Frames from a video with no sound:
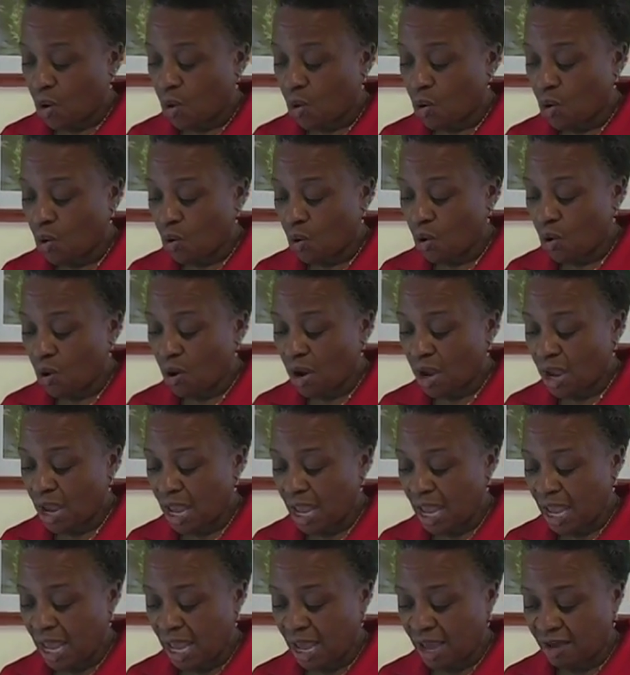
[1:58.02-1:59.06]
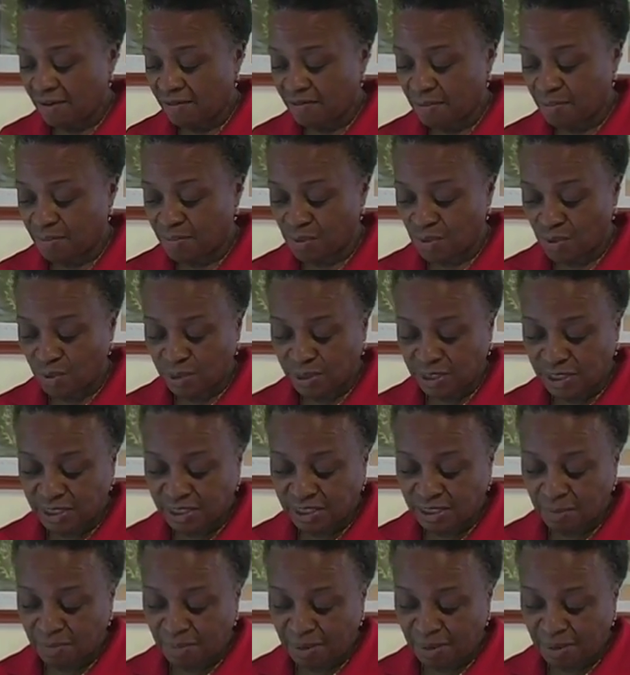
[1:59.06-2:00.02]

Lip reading: or have bruises or